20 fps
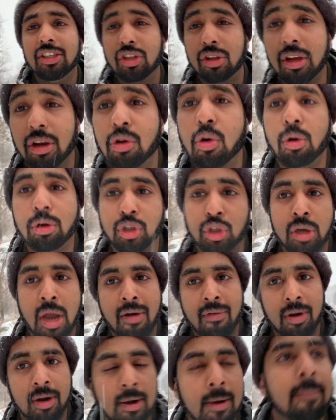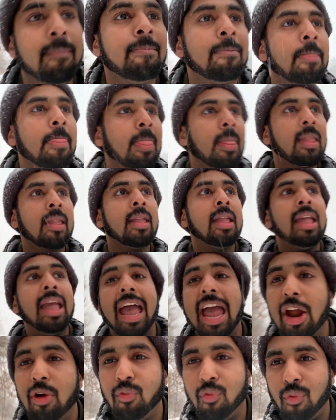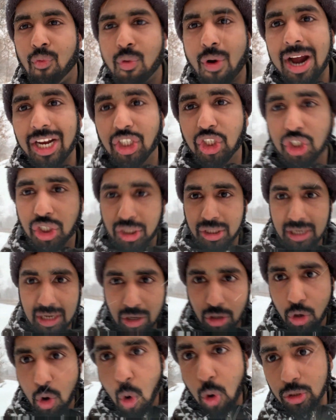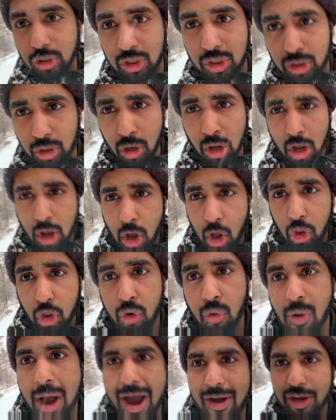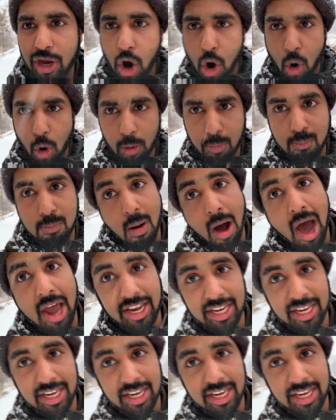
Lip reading: body into the cold shower, a rush goes throughout your whole